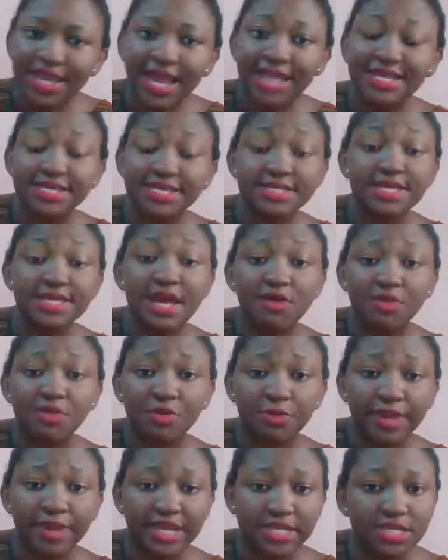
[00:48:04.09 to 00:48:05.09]
This is how it
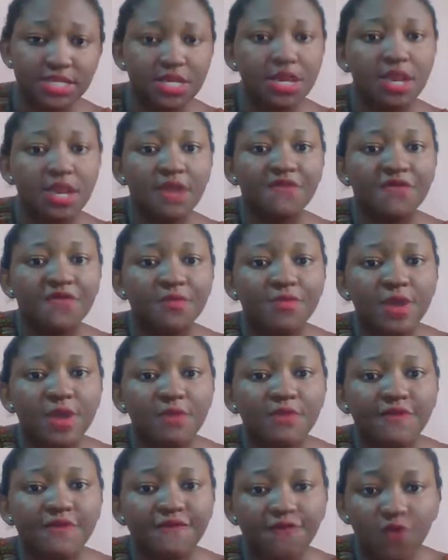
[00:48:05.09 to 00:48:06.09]
went. From
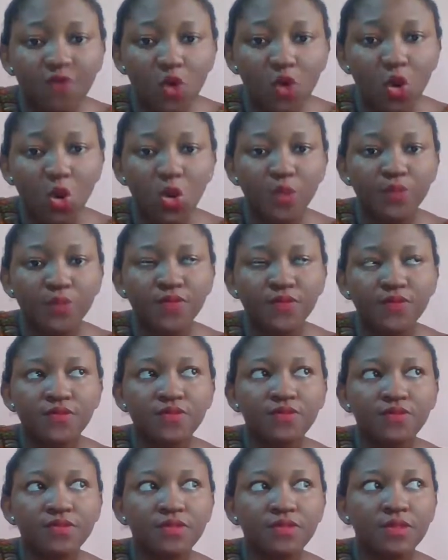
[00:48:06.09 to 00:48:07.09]
primary four,
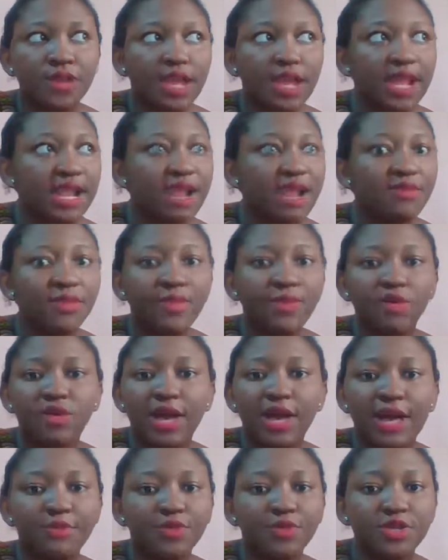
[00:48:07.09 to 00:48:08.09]
I can't remember what
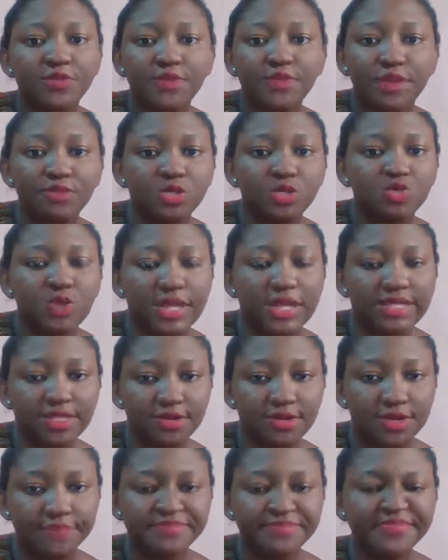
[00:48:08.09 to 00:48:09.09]
happened in primary two and
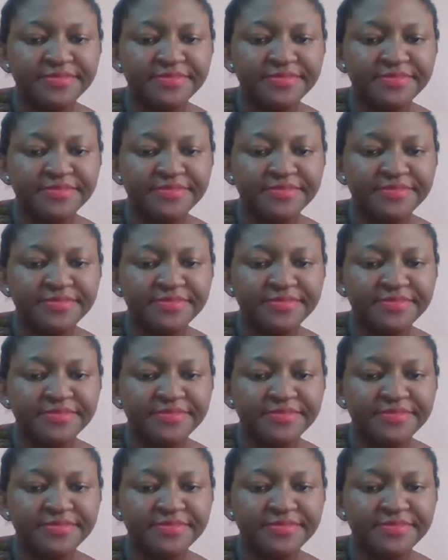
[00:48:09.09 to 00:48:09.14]
three.